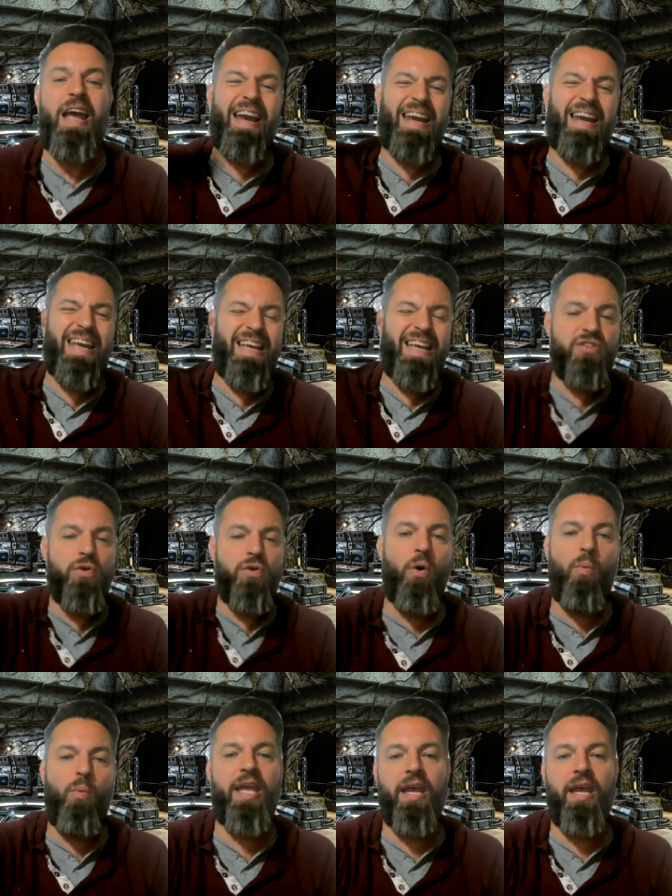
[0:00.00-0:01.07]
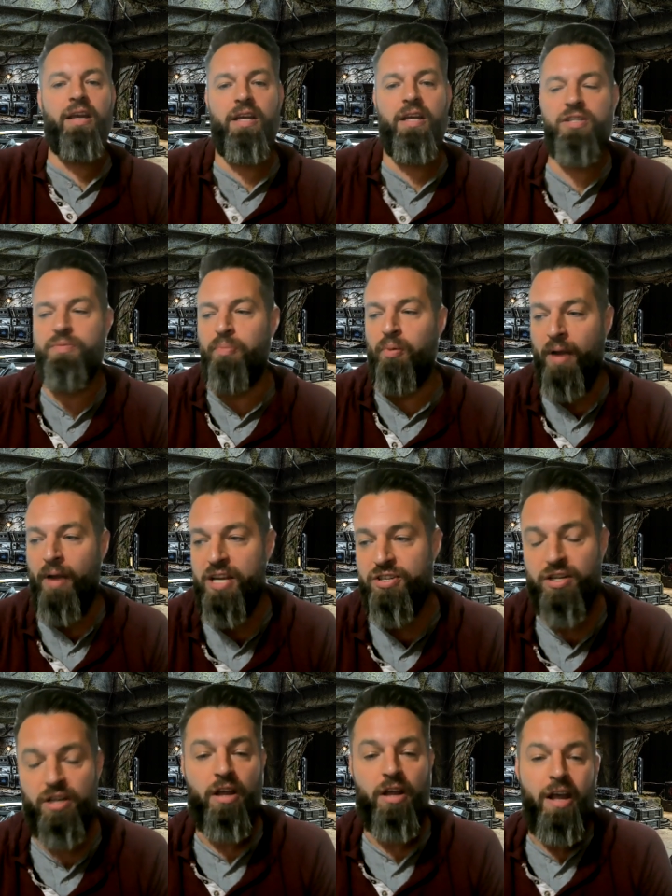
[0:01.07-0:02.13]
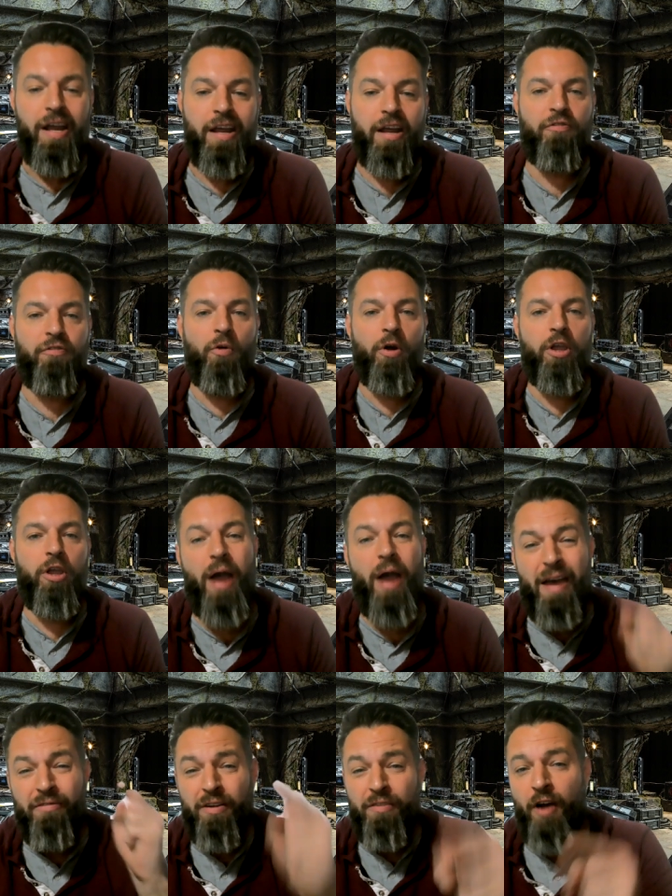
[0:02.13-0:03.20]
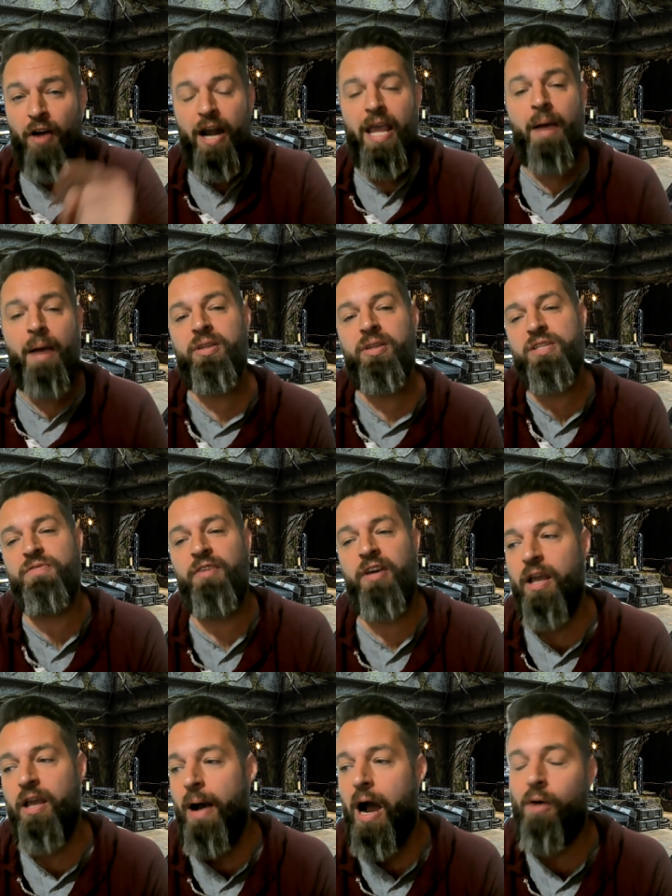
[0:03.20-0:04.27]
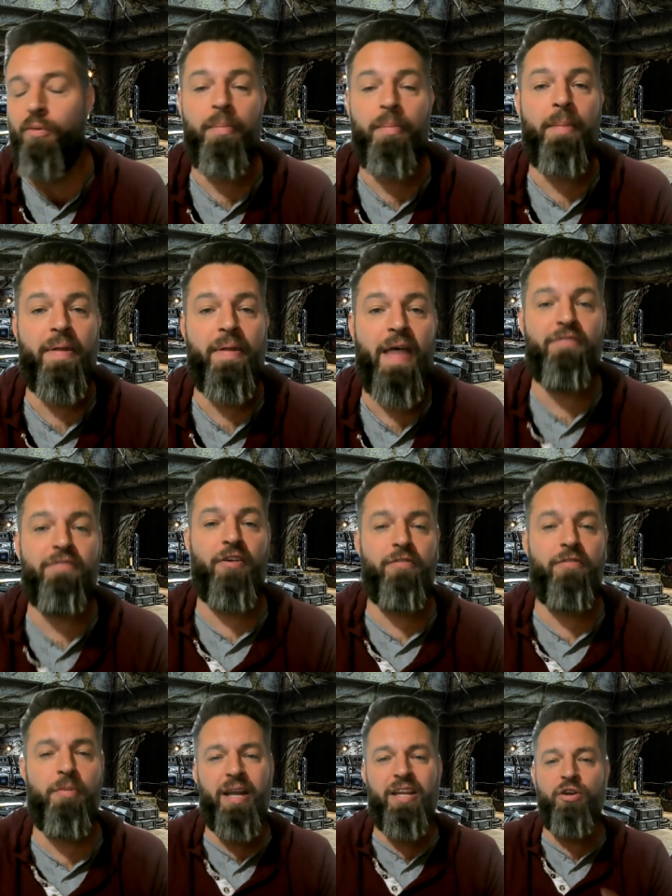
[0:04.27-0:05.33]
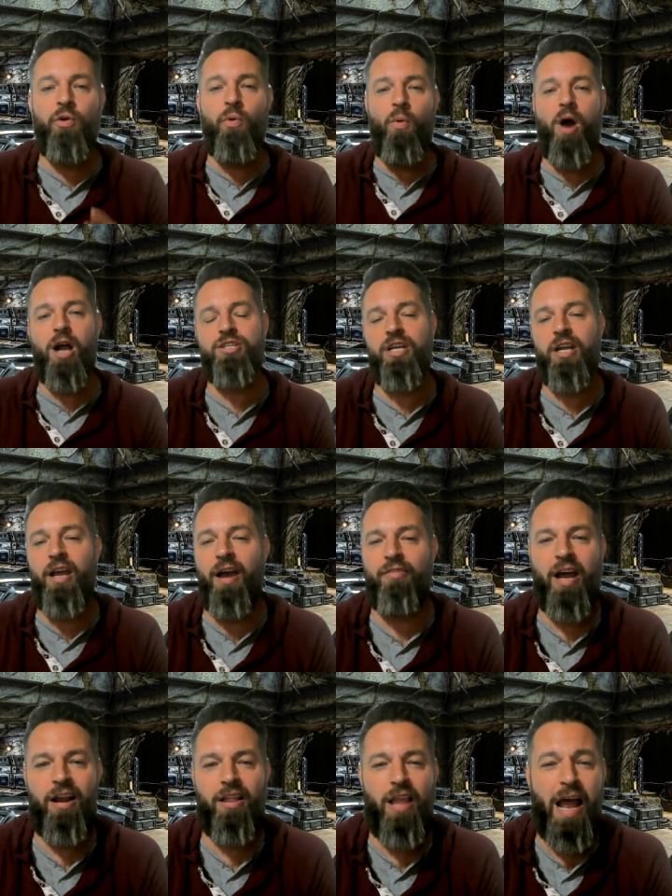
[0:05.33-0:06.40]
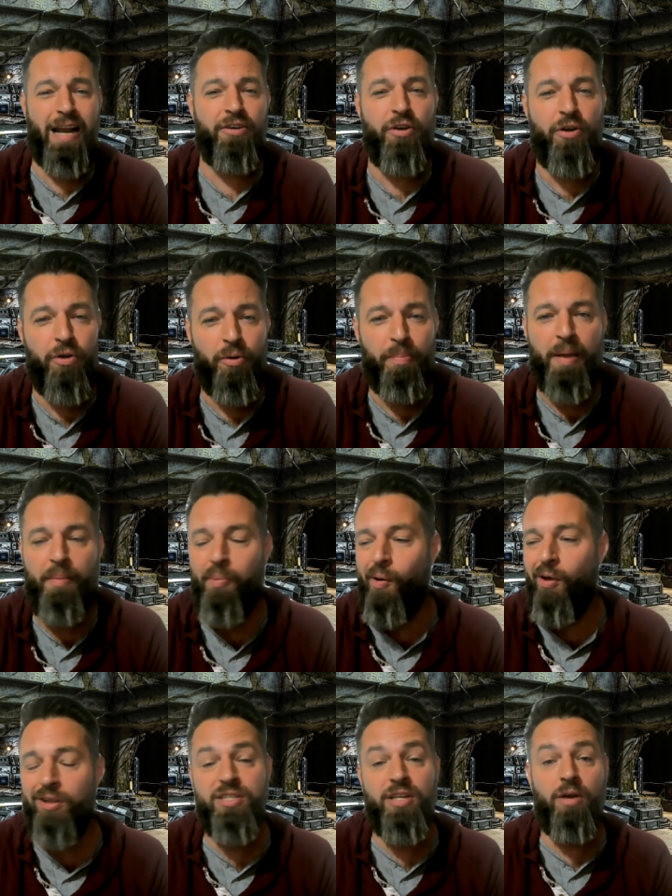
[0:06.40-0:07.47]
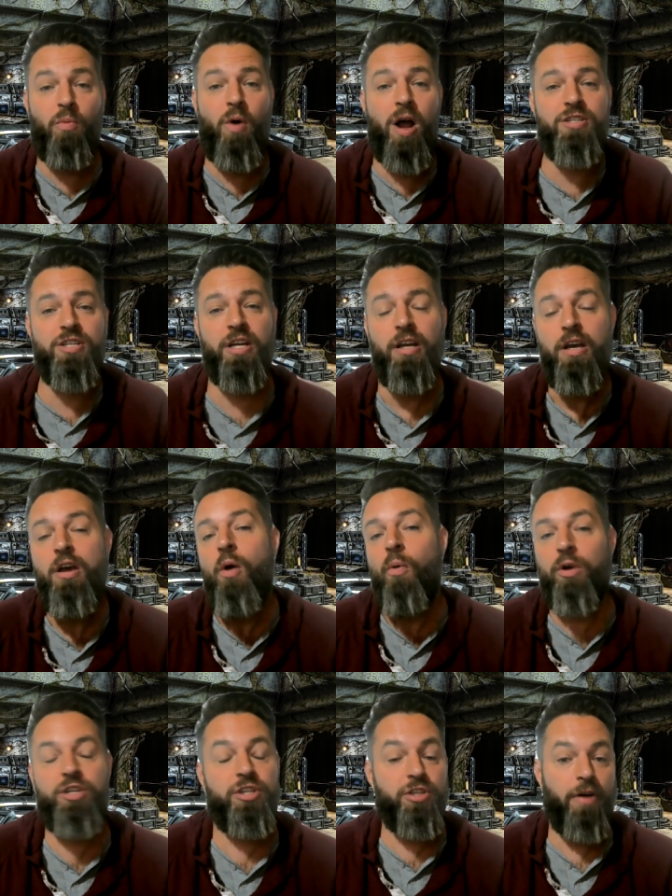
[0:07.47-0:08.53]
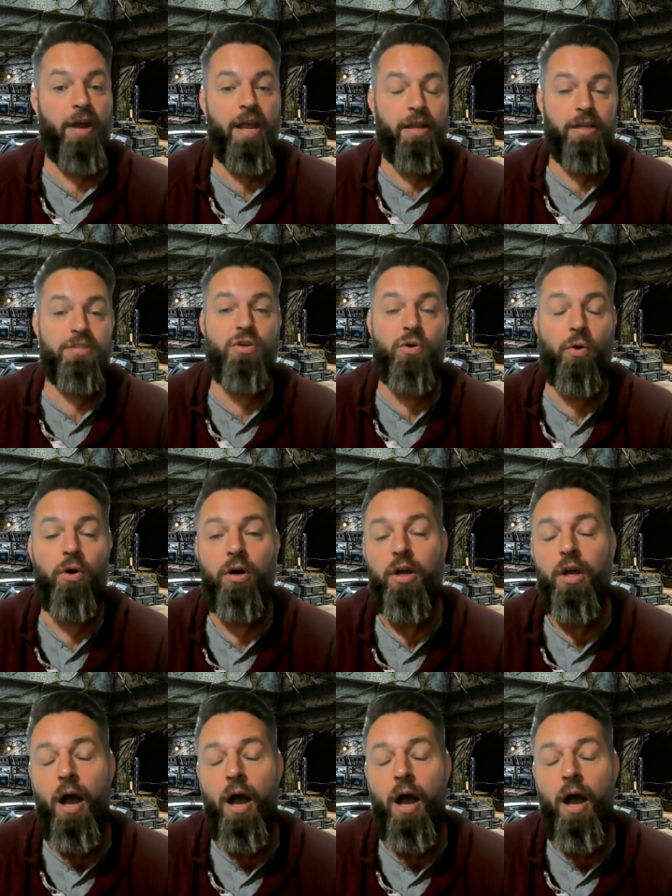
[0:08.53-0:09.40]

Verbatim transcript: It is your weekend inspiration here for you. Every Friday, I put this video out. Remember that for everybody new watching. I've got a lot of new people all of a sudden watching, which is great. It's cool.